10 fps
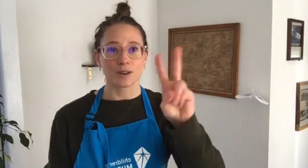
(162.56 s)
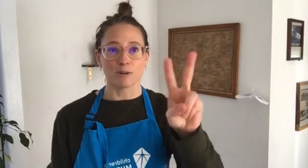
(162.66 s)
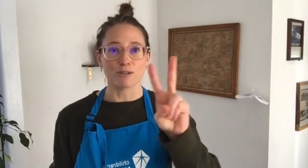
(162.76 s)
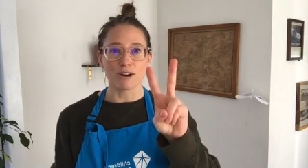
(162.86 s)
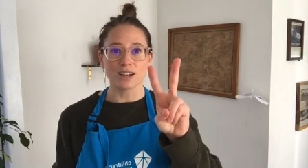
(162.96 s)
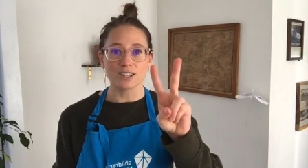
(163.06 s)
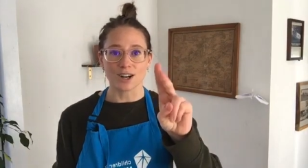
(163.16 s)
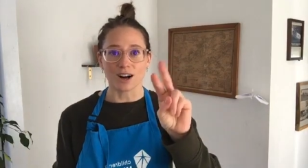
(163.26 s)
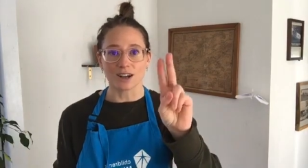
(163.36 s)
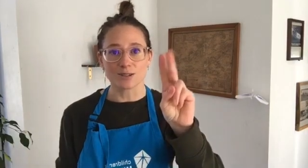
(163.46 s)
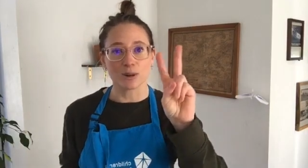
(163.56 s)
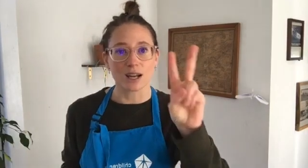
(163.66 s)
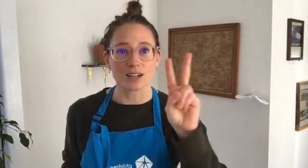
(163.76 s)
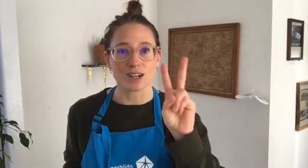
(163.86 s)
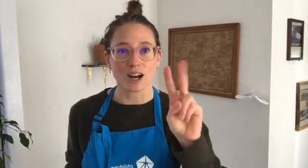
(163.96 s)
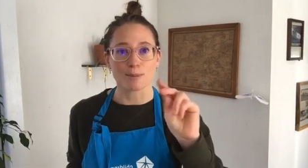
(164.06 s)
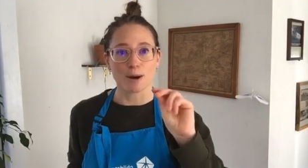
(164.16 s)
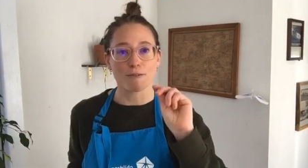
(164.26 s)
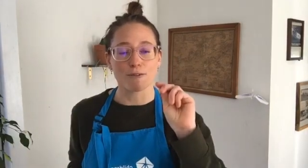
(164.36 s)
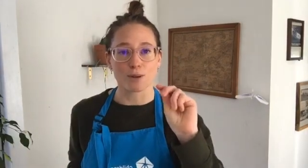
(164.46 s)
we've already talked. we got to talk
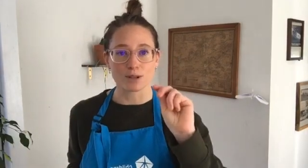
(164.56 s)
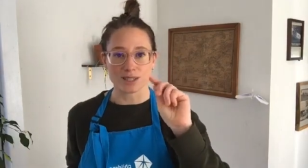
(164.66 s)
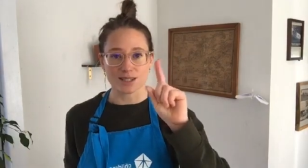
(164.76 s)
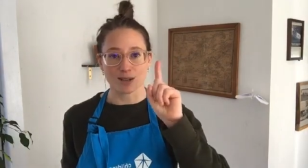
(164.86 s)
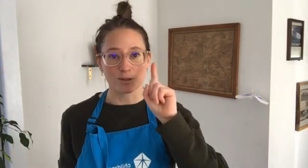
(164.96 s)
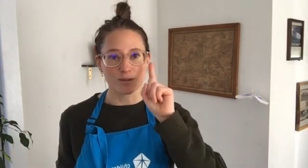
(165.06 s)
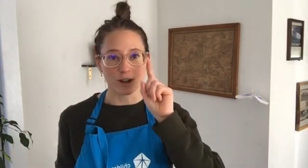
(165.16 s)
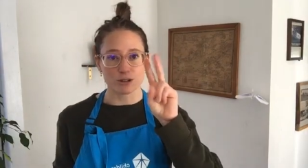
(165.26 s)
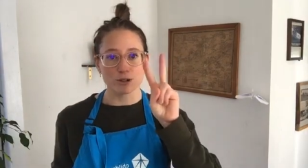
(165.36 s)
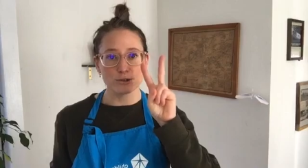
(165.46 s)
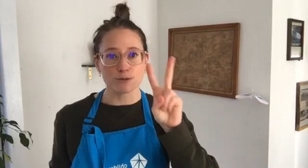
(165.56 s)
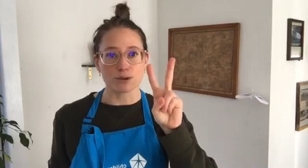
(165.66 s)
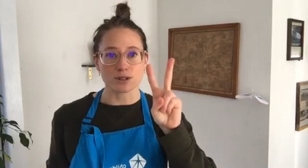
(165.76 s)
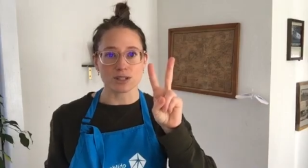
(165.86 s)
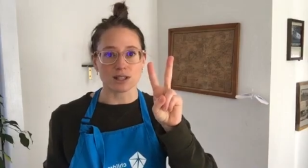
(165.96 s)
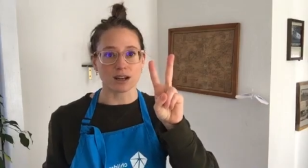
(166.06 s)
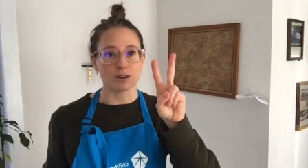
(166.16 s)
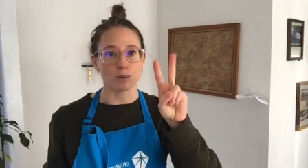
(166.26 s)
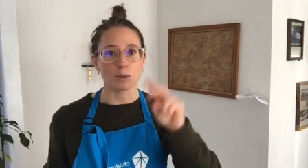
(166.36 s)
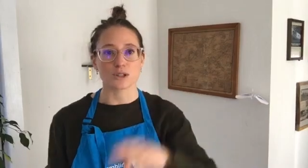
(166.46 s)
about forces. And we've got two forces that
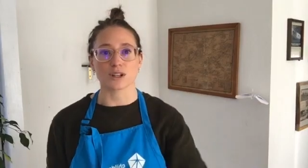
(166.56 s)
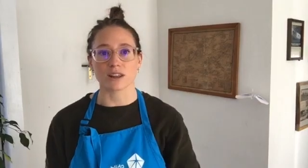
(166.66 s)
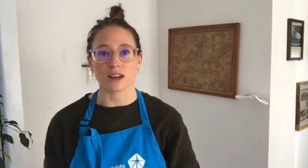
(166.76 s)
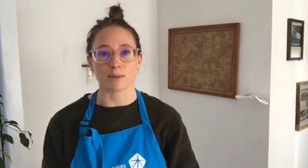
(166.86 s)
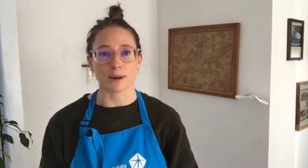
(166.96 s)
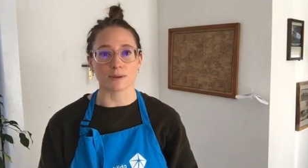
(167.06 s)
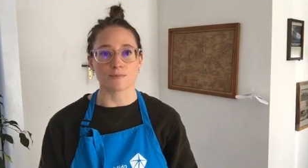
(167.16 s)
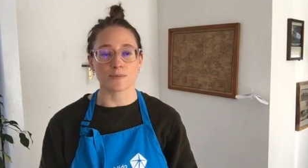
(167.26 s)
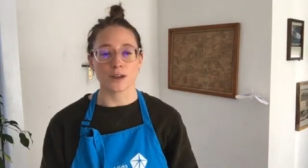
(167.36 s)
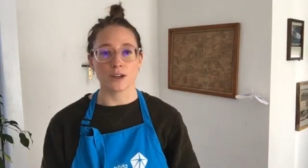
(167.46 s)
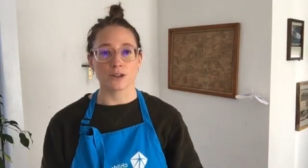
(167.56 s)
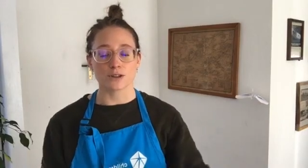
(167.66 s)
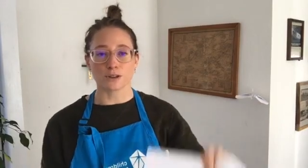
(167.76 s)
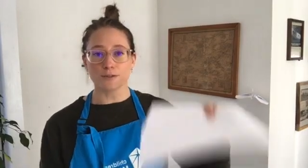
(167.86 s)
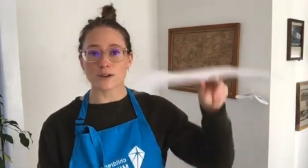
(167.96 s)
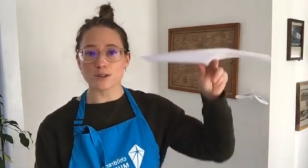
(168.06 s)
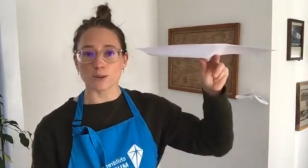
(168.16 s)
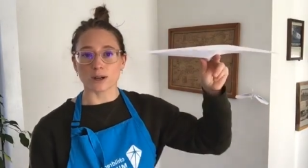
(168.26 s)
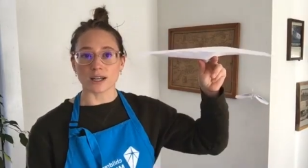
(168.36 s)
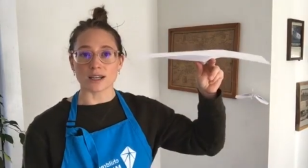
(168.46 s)
I want you to think about. So the first
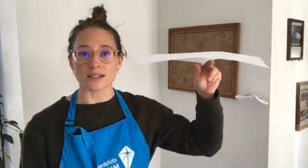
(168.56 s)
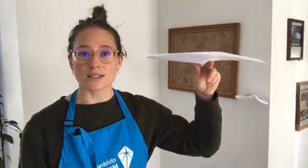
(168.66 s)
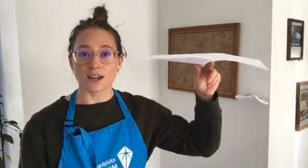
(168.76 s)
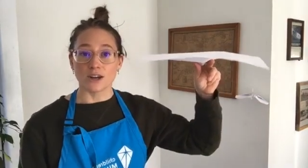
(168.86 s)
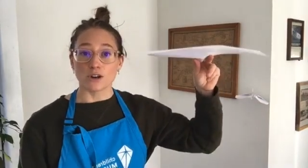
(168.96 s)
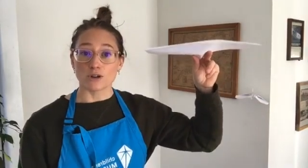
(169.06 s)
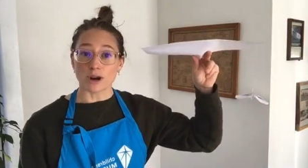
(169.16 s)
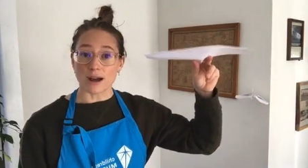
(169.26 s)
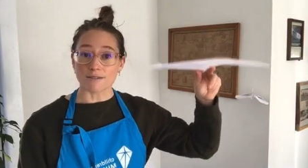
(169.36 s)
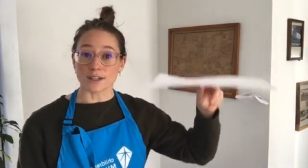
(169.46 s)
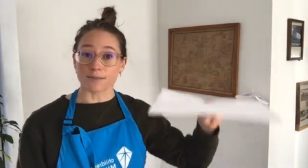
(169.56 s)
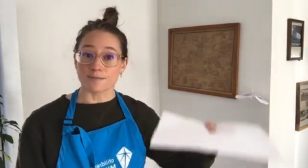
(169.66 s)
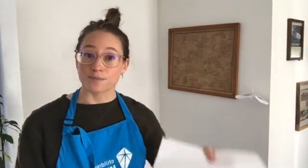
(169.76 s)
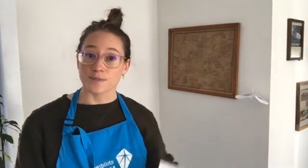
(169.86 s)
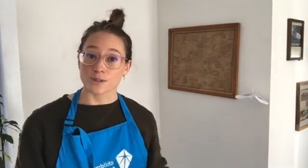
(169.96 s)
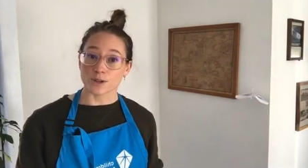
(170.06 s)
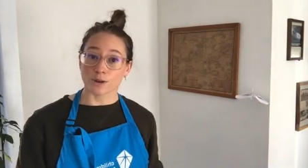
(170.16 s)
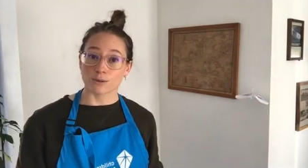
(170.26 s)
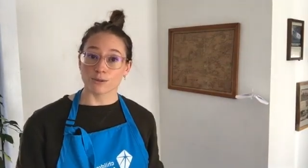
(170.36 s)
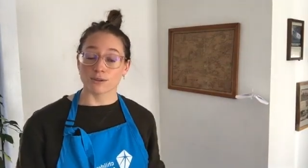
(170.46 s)
one is gravity.
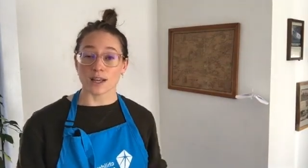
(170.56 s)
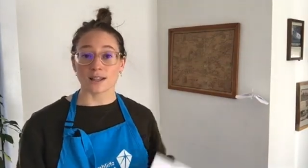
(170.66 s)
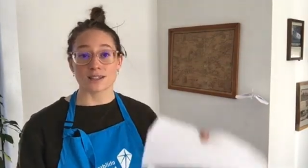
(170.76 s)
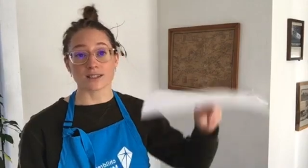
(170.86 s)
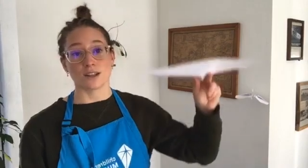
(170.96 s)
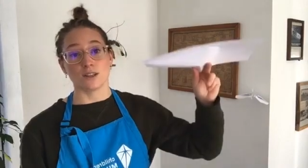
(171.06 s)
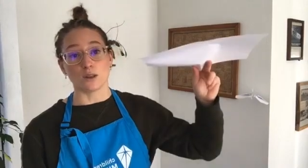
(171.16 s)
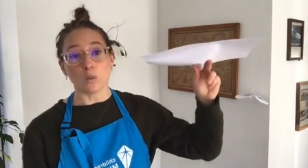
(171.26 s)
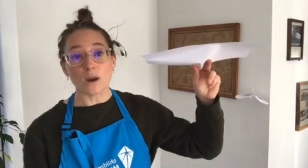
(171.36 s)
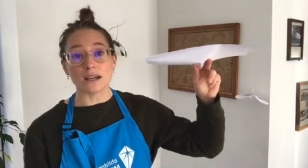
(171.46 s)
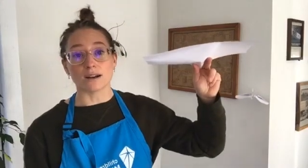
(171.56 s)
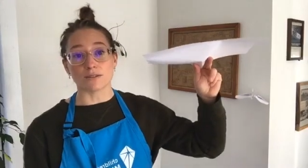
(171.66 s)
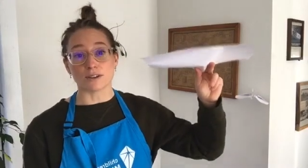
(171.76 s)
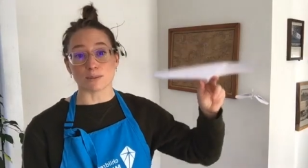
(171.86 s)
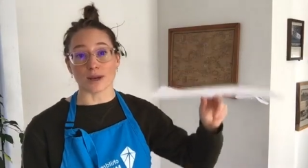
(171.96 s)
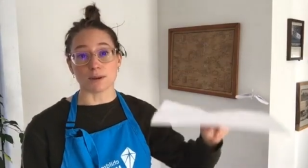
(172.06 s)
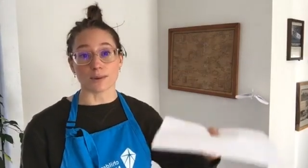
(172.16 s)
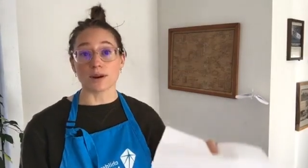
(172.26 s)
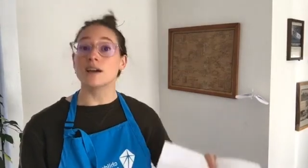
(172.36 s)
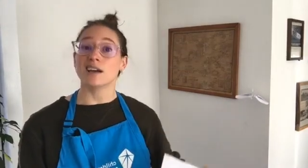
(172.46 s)
So that's the weight of your
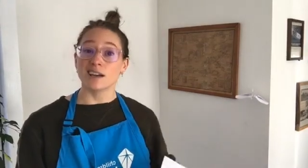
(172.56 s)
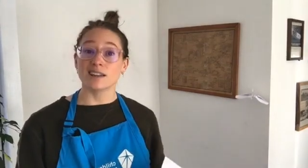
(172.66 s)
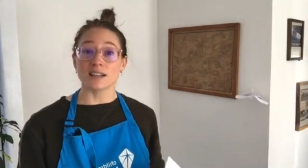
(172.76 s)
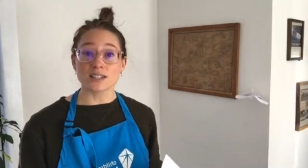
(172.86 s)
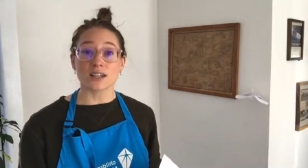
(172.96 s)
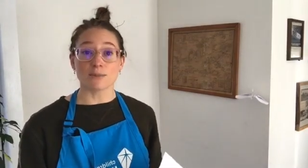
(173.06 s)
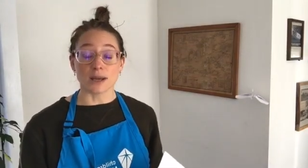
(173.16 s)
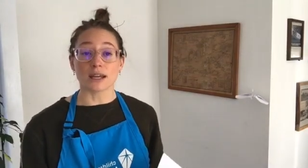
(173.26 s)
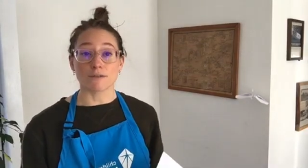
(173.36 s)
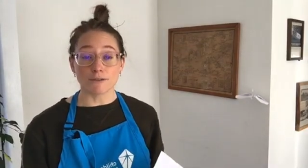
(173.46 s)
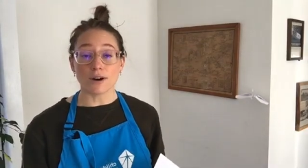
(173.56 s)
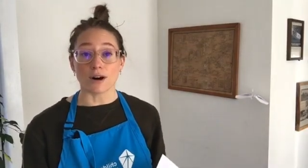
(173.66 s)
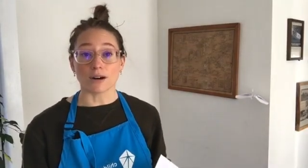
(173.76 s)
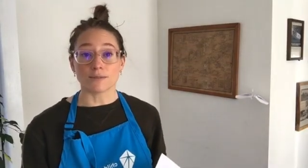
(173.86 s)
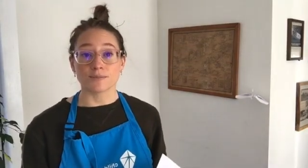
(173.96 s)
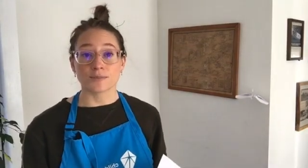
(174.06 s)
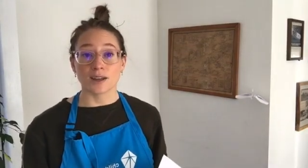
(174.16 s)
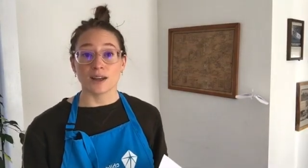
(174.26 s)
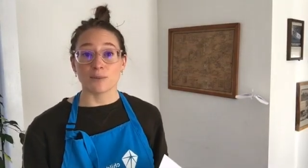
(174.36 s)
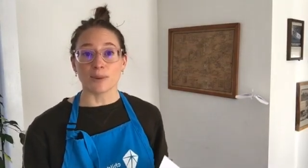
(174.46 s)
paper, and that's gonna make it fall.
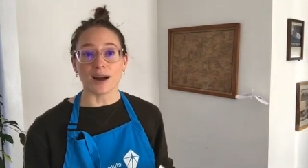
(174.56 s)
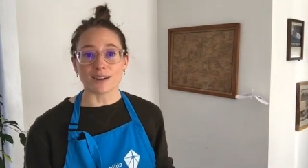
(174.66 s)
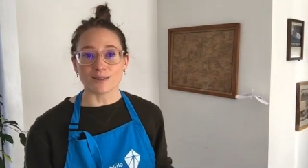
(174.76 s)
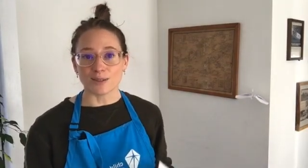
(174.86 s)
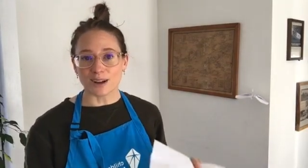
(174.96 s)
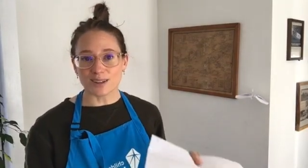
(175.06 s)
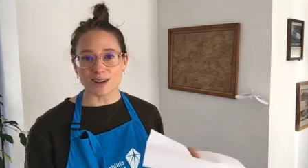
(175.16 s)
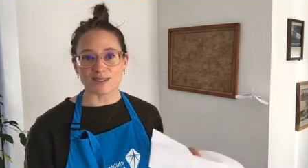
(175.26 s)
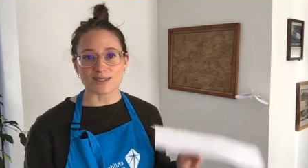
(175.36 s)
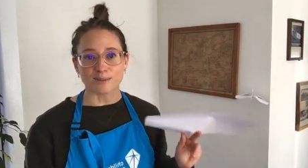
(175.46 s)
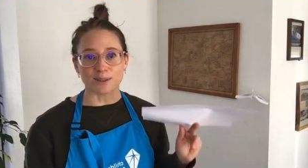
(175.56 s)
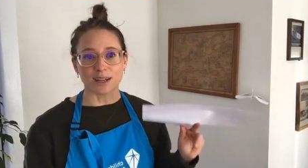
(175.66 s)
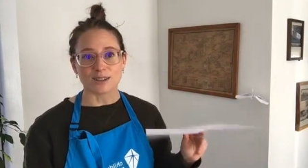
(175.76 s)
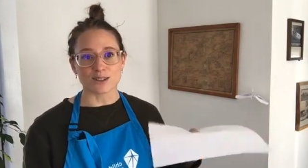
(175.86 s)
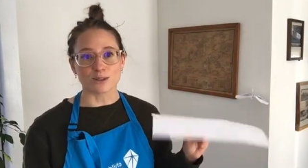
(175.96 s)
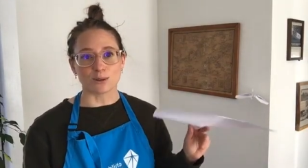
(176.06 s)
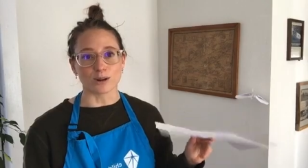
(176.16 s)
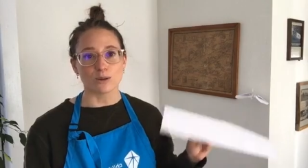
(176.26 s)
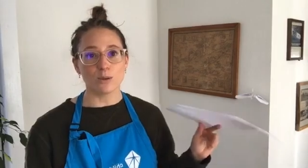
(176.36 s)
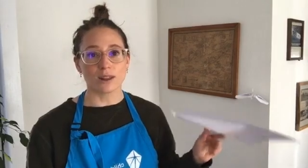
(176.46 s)
But we also have something else to work
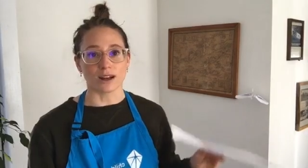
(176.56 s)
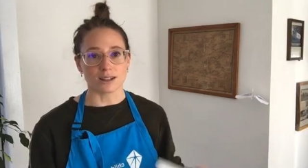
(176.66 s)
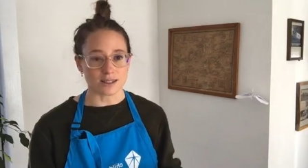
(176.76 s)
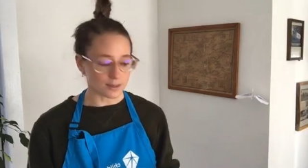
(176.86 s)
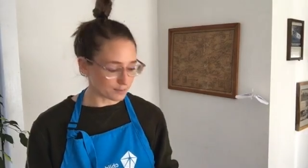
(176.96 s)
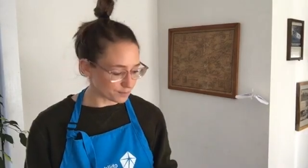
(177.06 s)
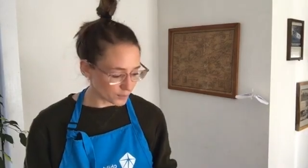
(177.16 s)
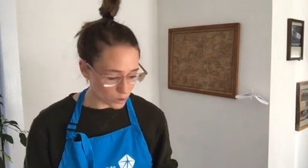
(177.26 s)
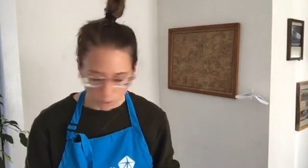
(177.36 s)
with us. So